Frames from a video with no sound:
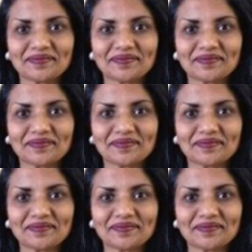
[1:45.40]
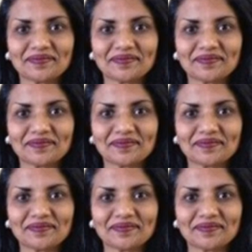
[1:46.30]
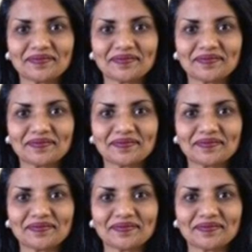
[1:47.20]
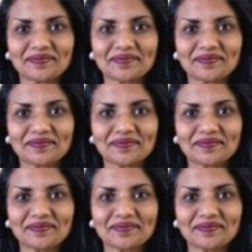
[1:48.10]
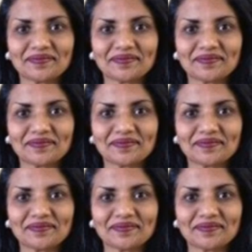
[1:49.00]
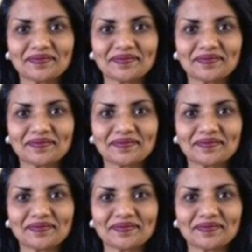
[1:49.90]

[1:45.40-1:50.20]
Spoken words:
The face doesn't move, so there is nothing to read.